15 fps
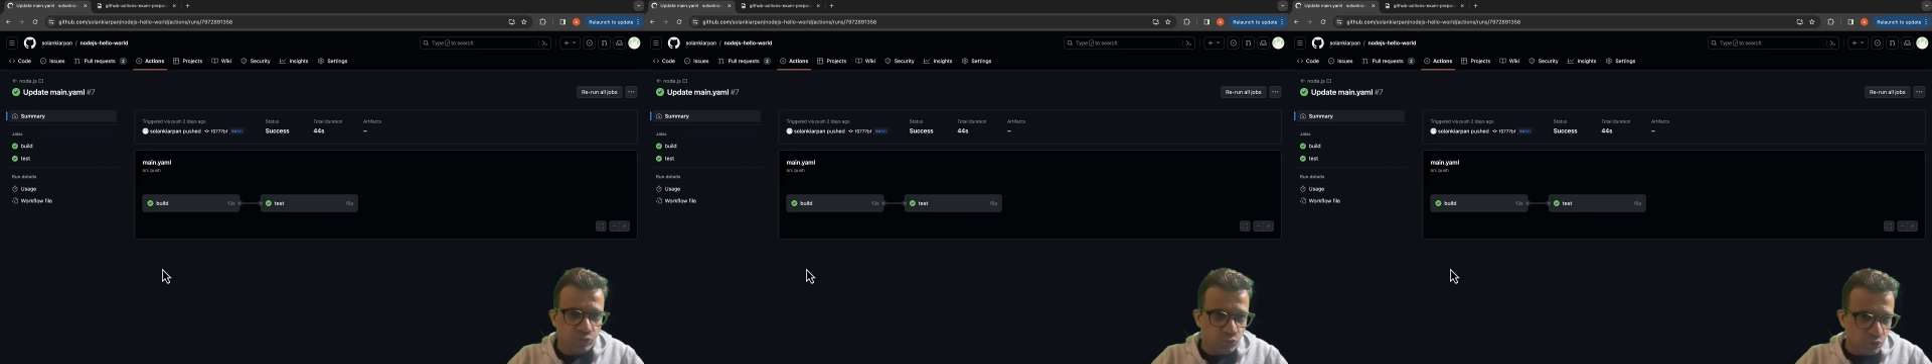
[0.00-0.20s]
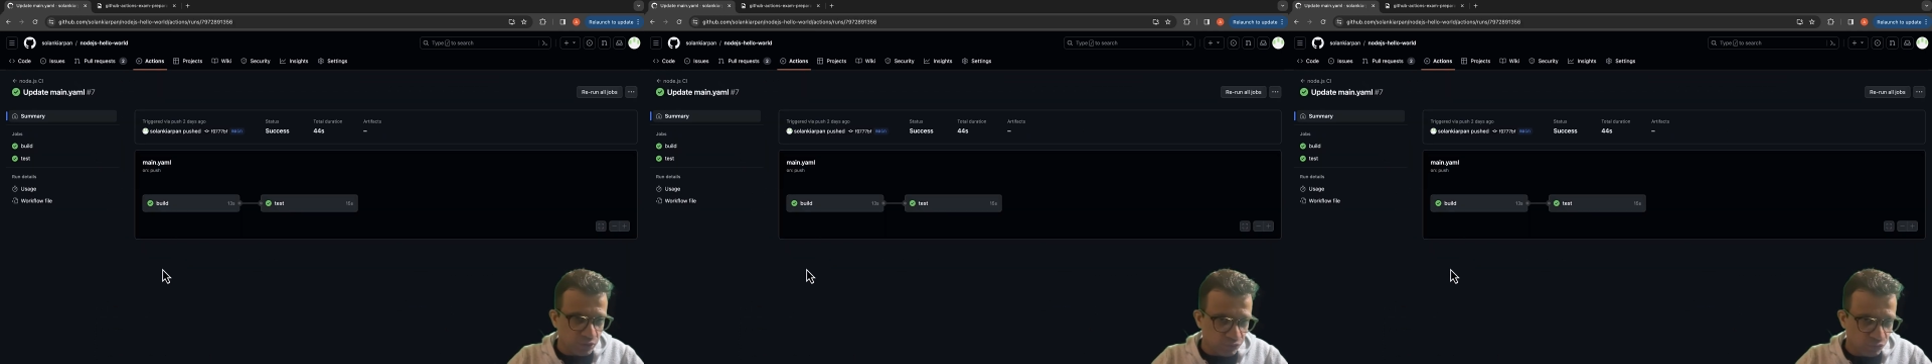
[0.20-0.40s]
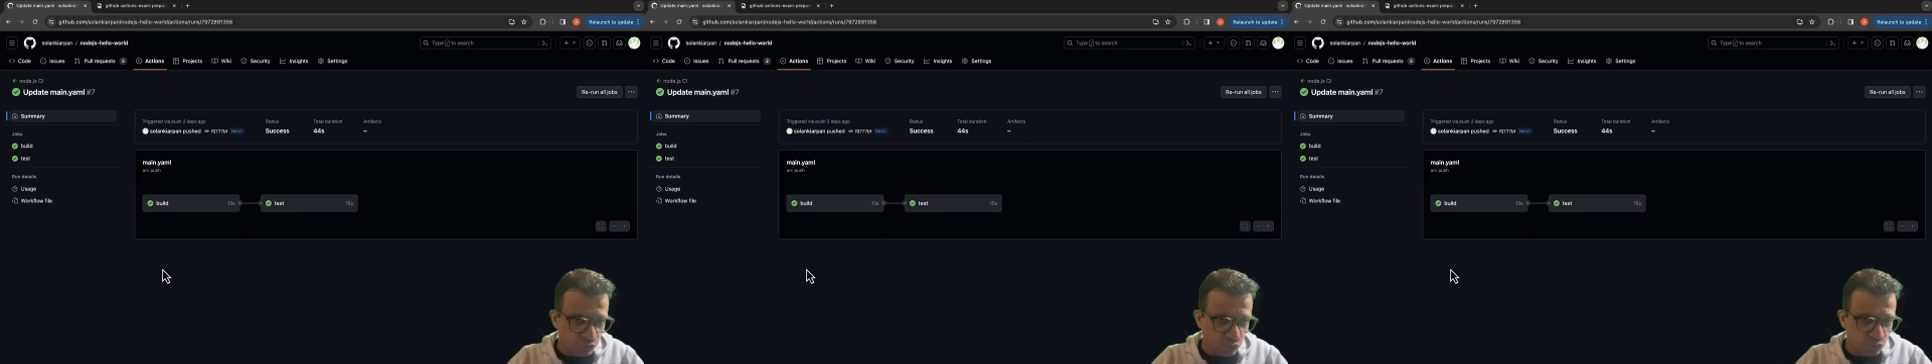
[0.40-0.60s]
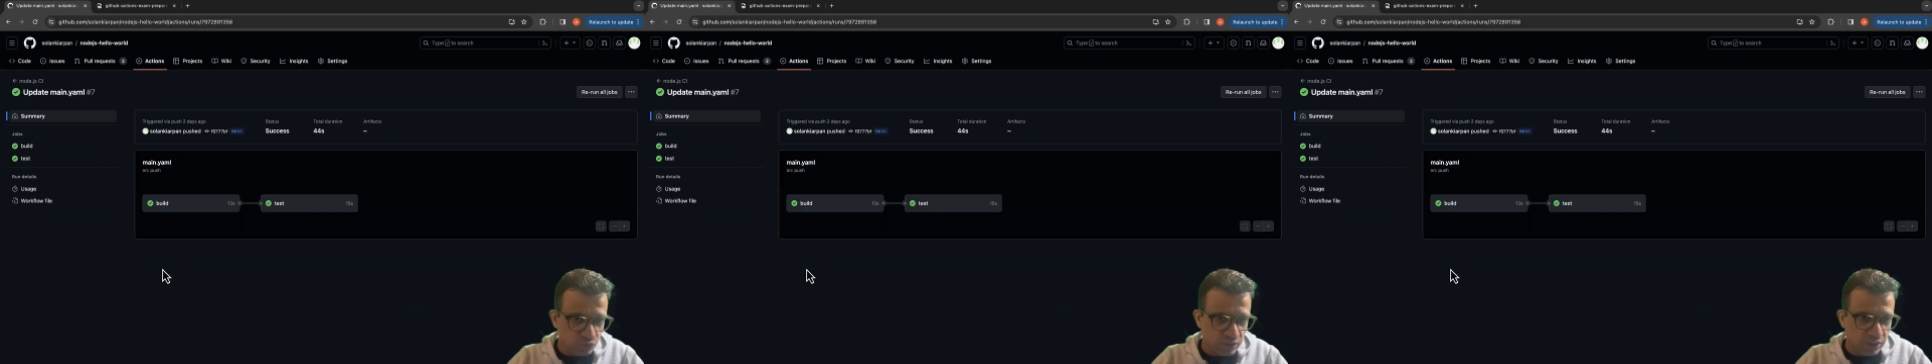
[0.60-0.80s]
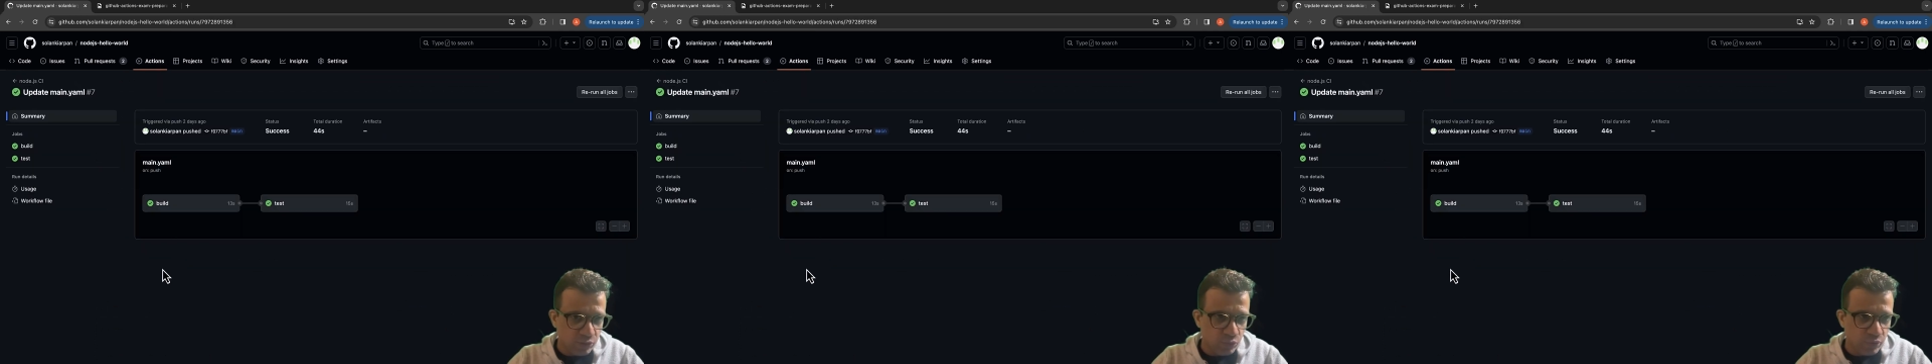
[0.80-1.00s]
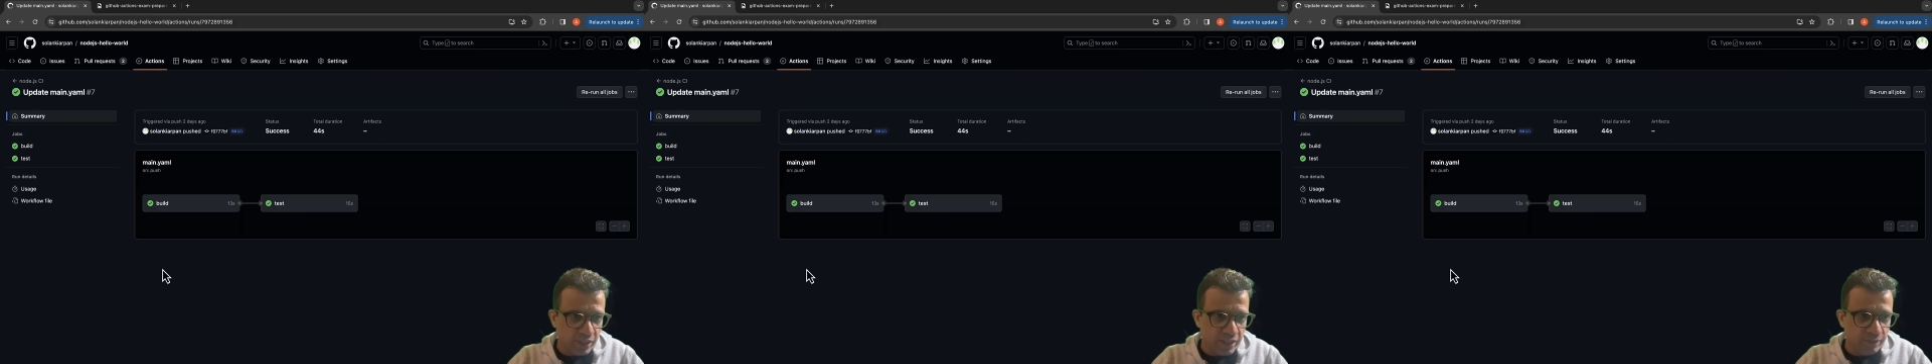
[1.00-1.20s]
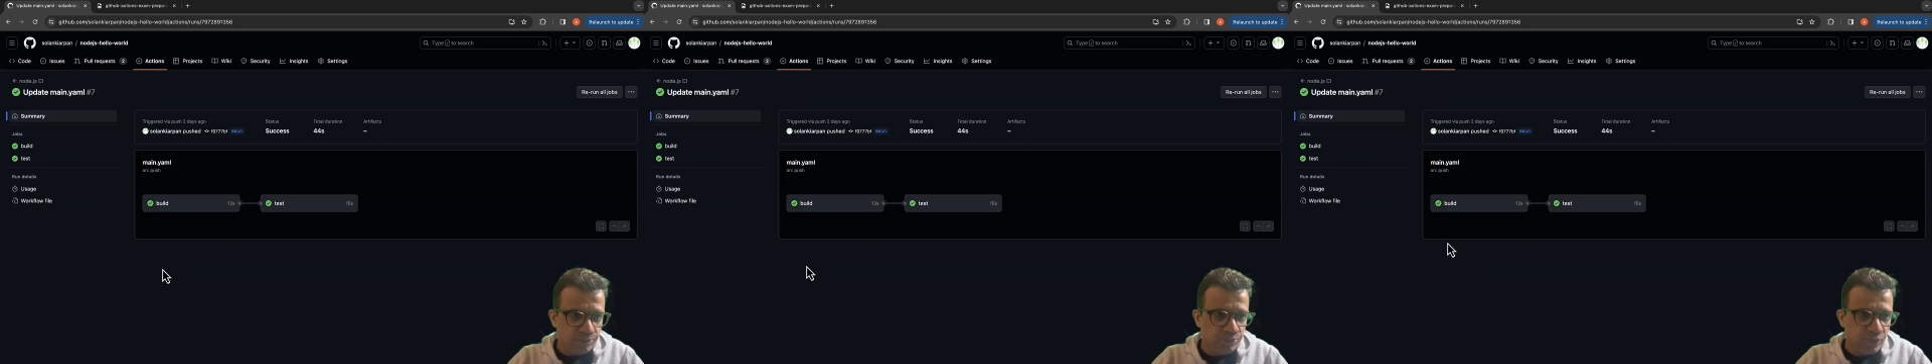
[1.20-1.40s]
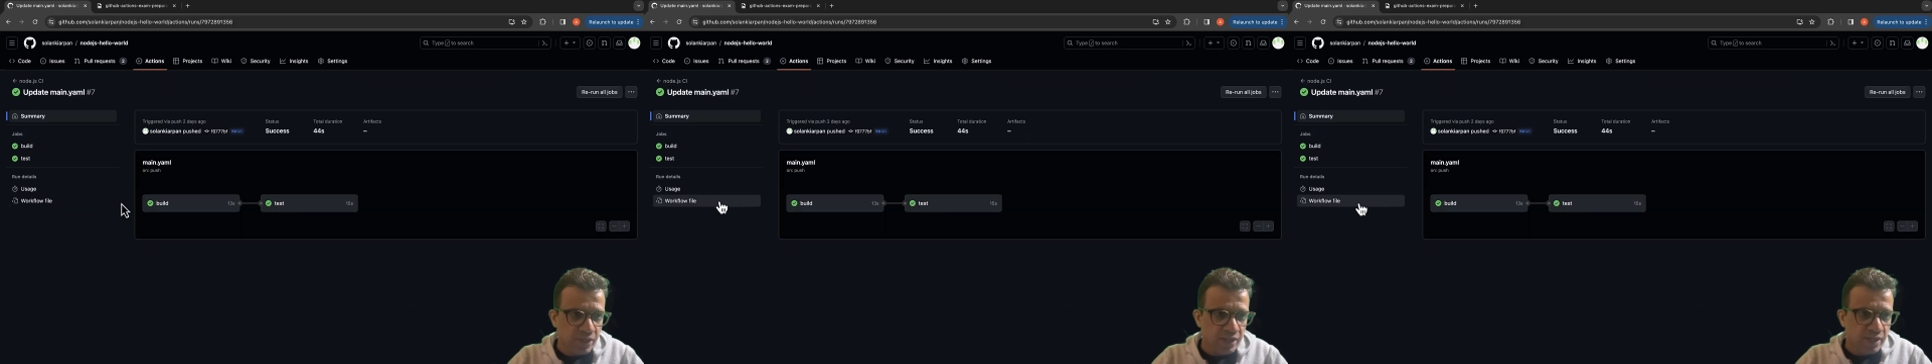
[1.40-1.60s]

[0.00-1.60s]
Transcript: the workflows that ran.